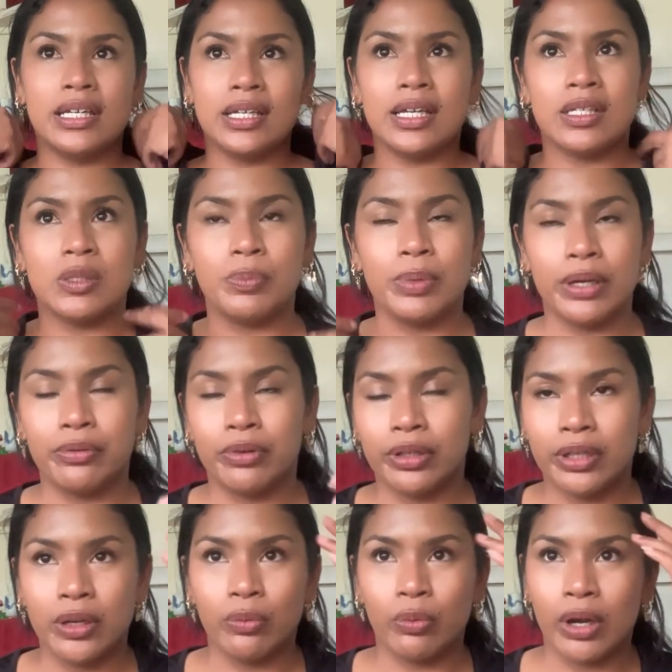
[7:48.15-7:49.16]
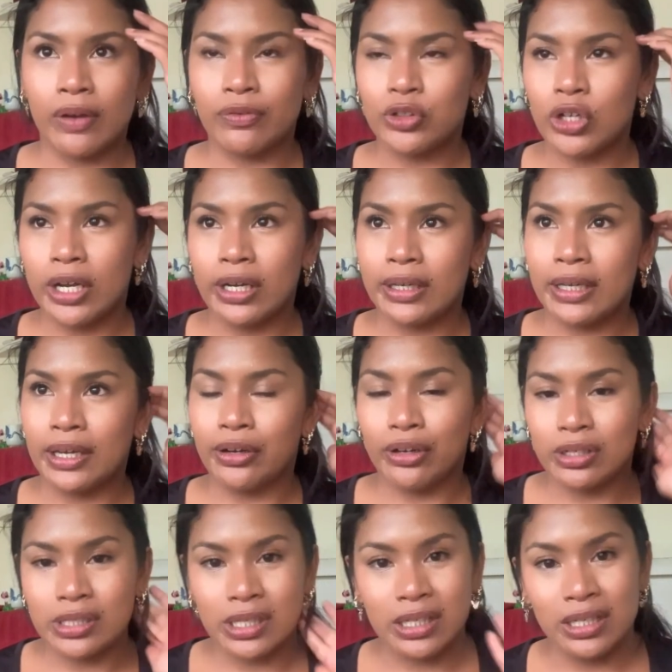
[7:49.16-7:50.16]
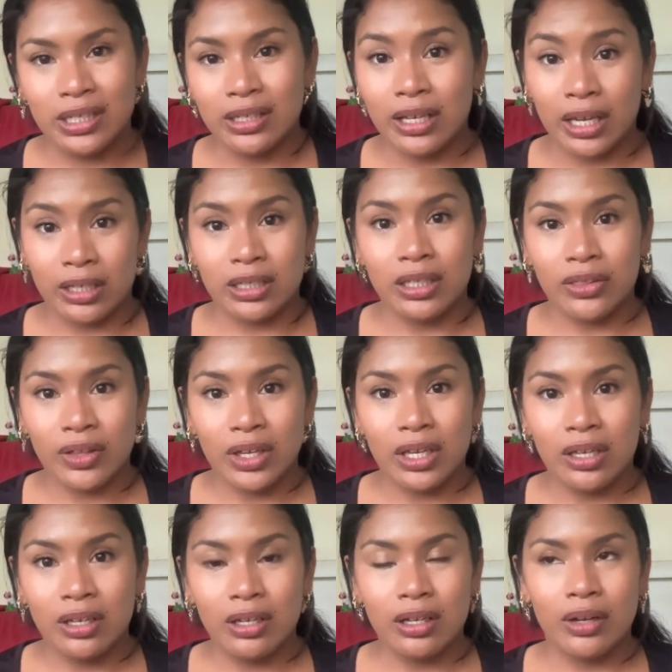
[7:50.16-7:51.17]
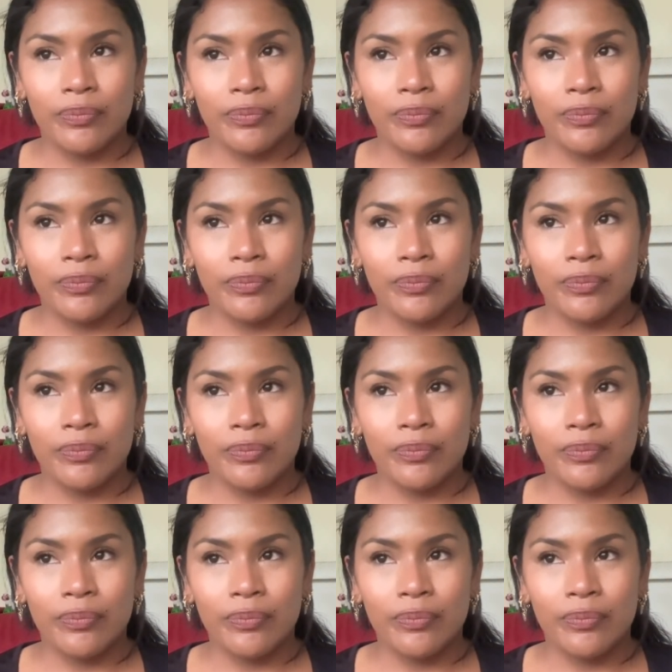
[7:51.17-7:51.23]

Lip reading: it's been really rough trying to get her to eat anything.